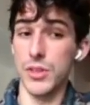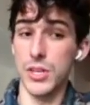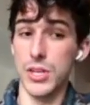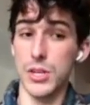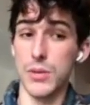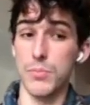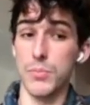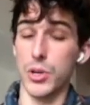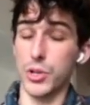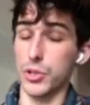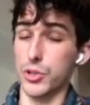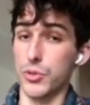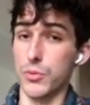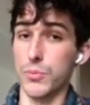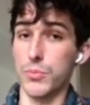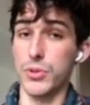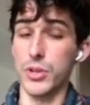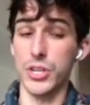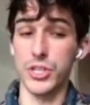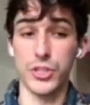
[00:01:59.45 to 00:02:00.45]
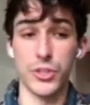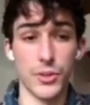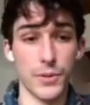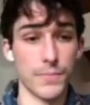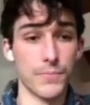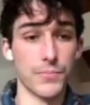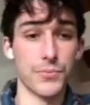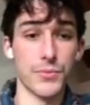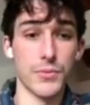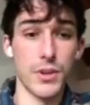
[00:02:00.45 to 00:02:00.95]
the partial pressure.
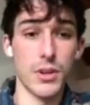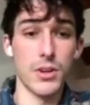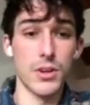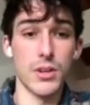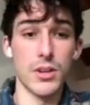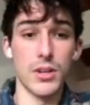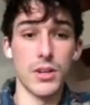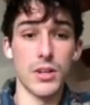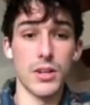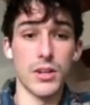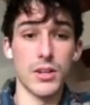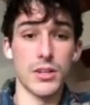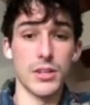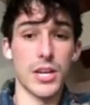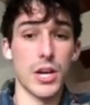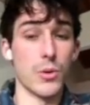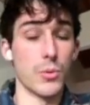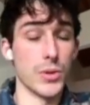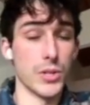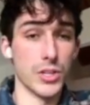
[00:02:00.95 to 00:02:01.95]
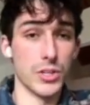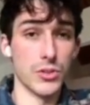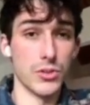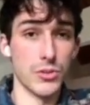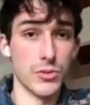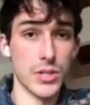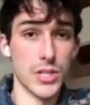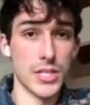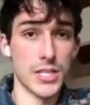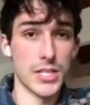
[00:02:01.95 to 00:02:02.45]
Now we can do the